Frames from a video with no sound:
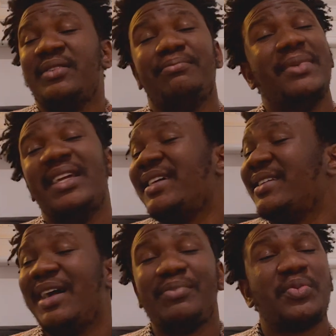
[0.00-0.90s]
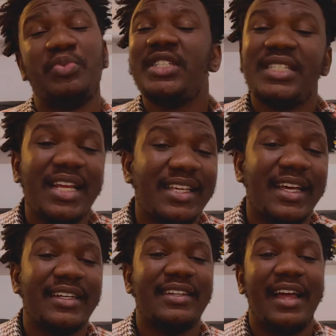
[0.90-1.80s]
Man, I'm speechless,
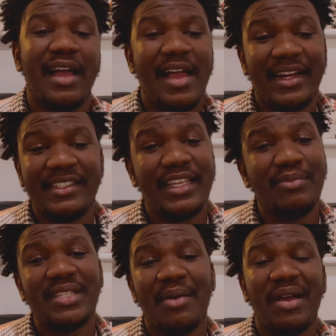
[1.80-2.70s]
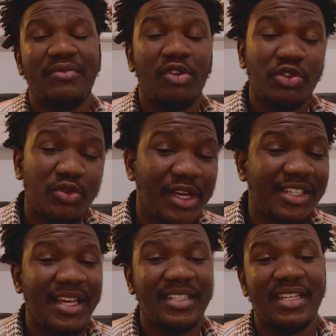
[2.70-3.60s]
and at the same time I'm also
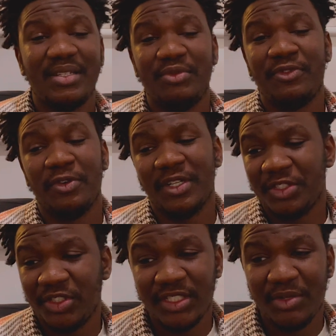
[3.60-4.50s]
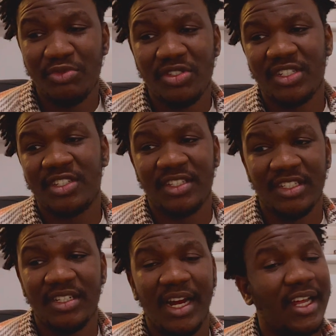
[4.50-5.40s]
excited for Nigerian music
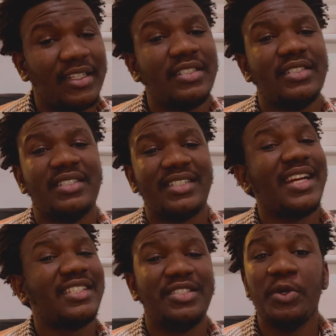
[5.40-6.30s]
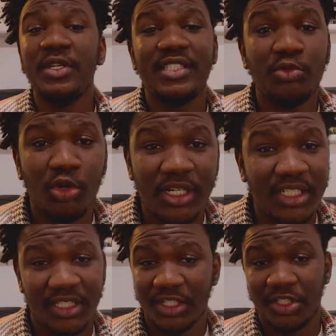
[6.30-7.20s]
scene. Like, that is the only thing
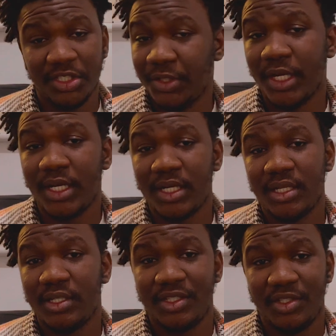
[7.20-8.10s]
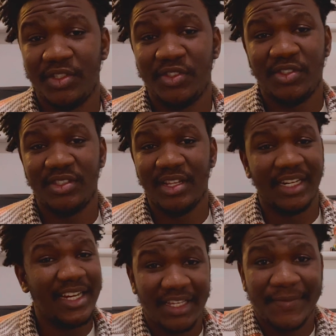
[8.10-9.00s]
working in Nigeria,
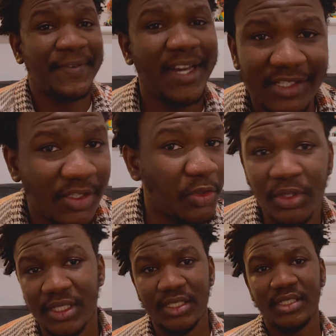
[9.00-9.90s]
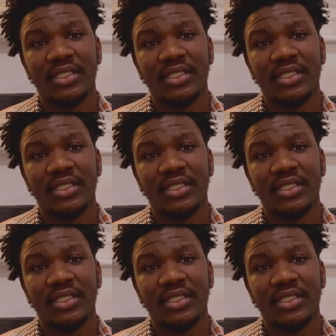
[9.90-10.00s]
and that's facts only.